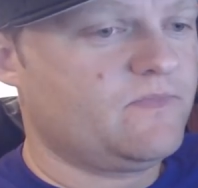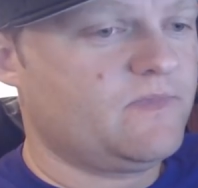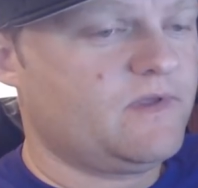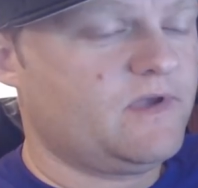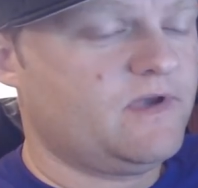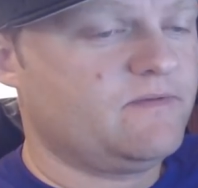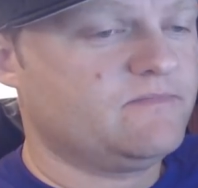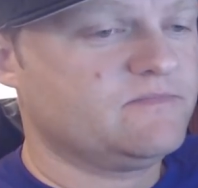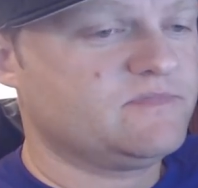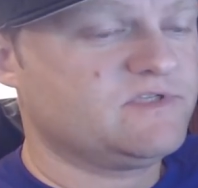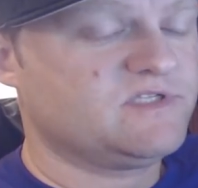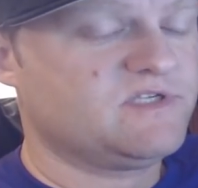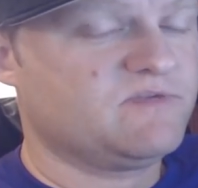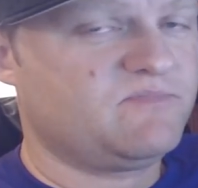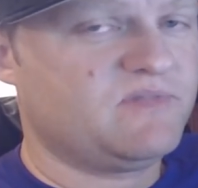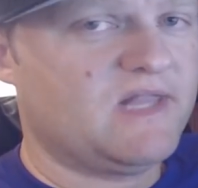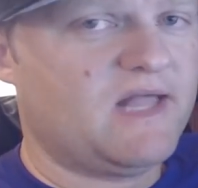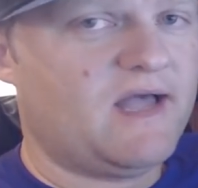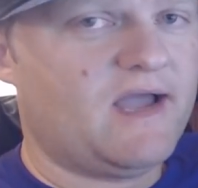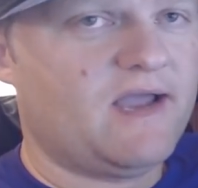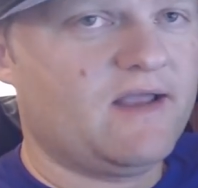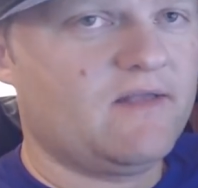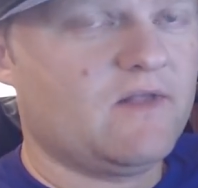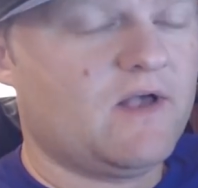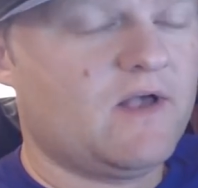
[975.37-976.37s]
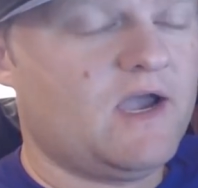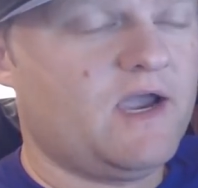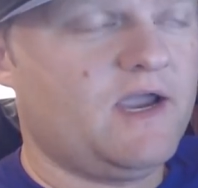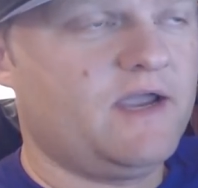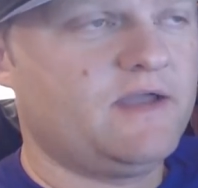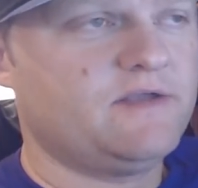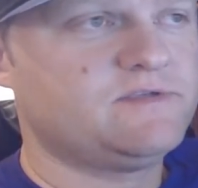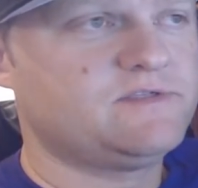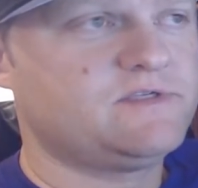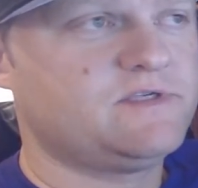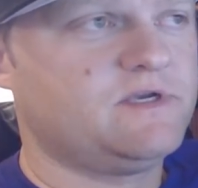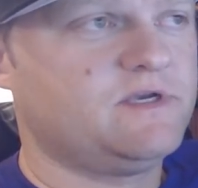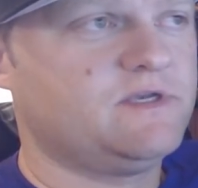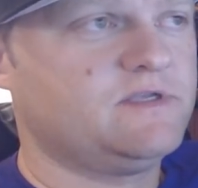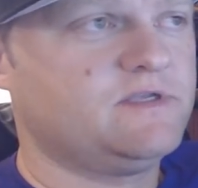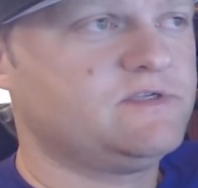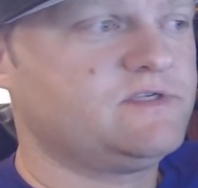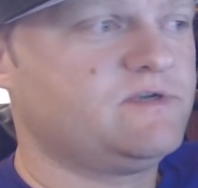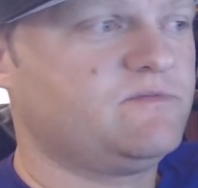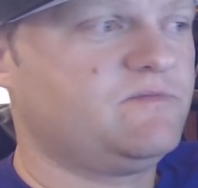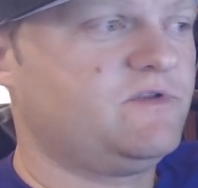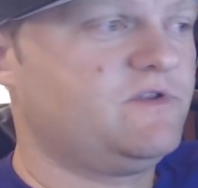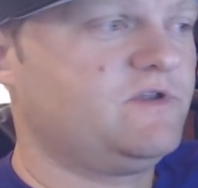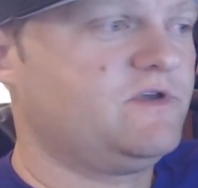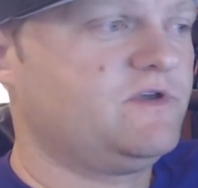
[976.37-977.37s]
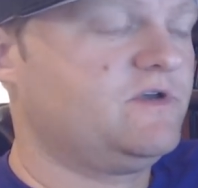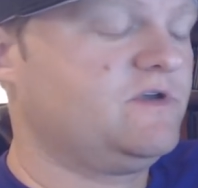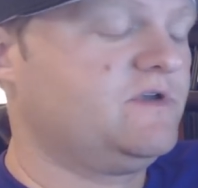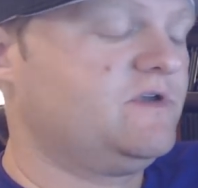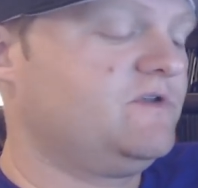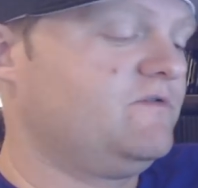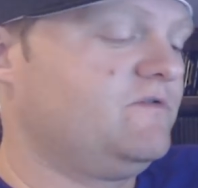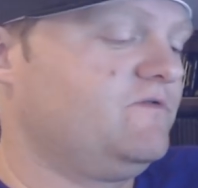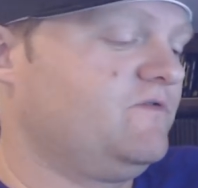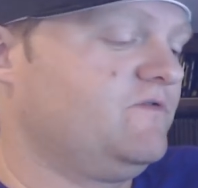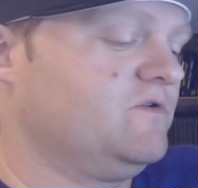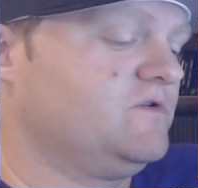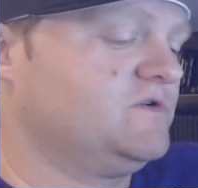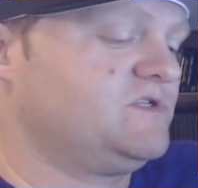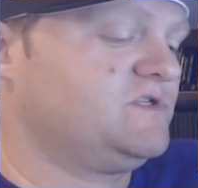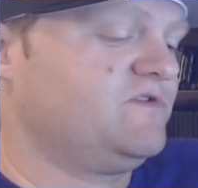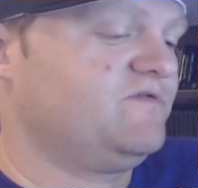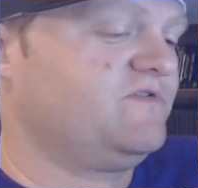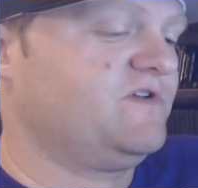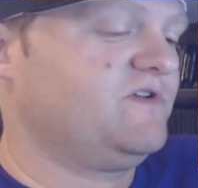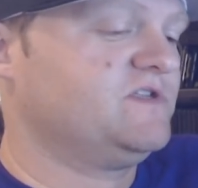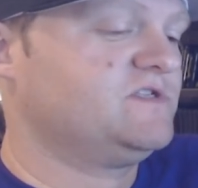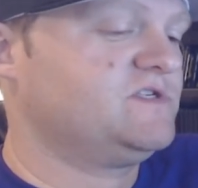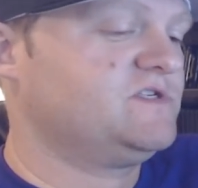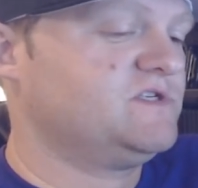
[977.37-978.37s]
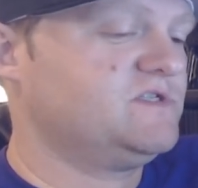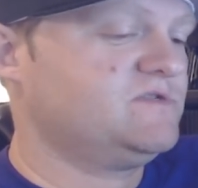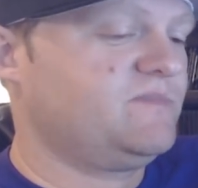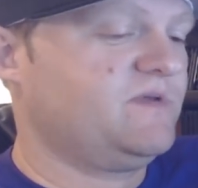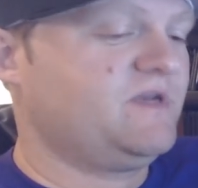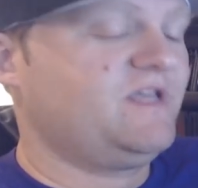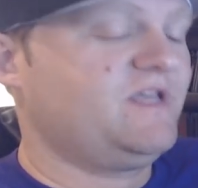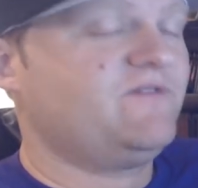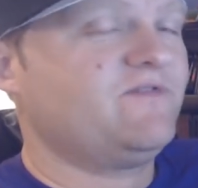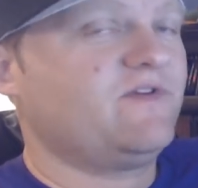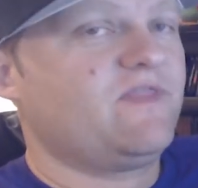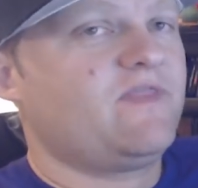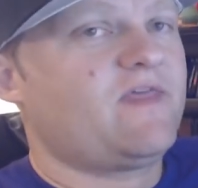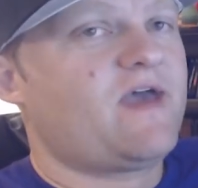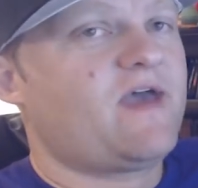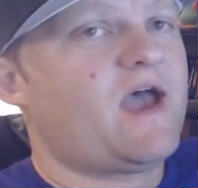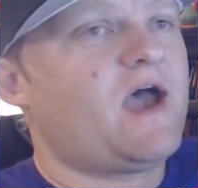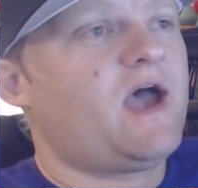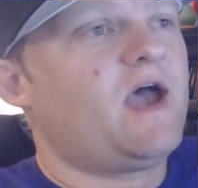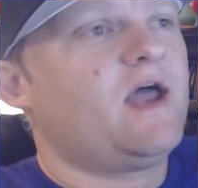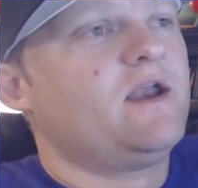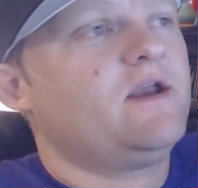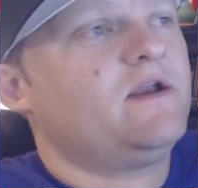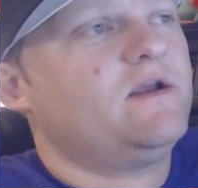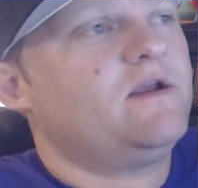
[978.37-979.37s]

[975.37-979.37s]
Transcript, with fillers: um, supply lines and some of the first defenses. But even that